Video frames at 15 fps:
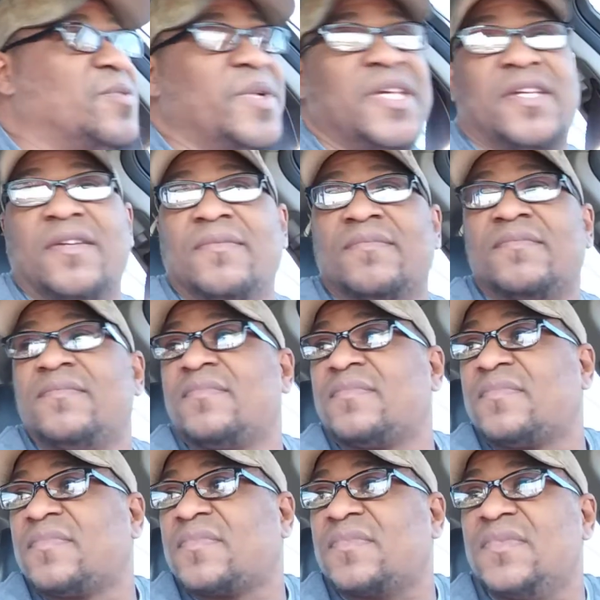a week,
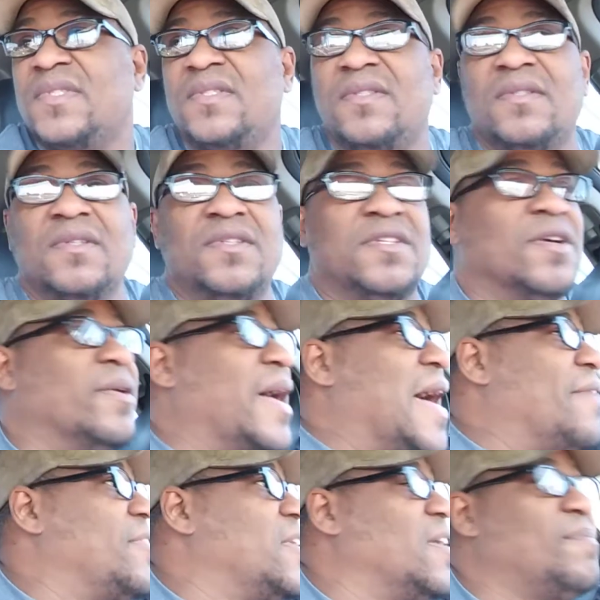you'll
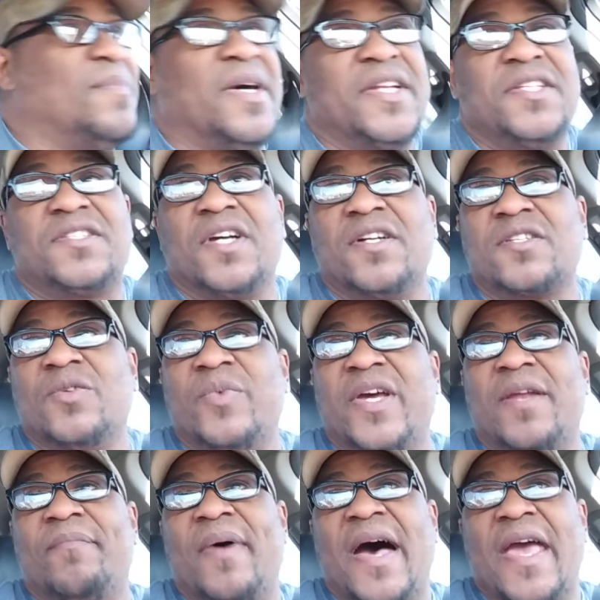have enough money tucked
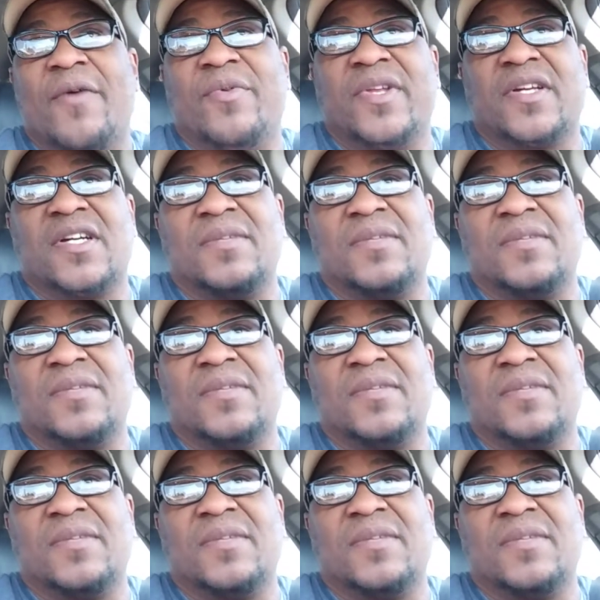away to buy it when it